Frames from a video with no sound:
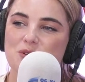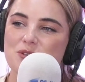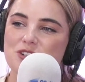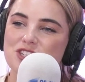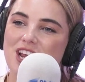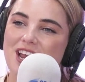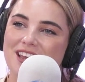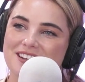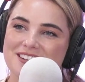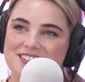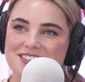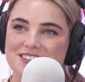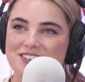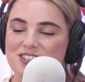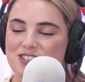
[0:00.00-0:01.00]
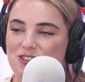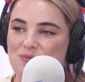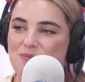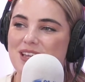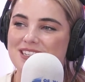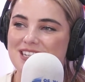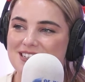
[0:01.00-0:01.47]
were chatting to Shawn
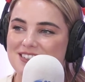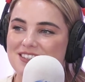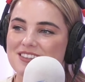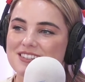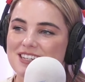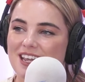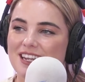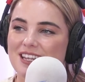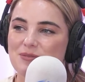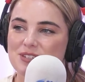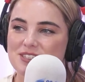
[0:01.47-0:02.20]
Mendes the other day, and he was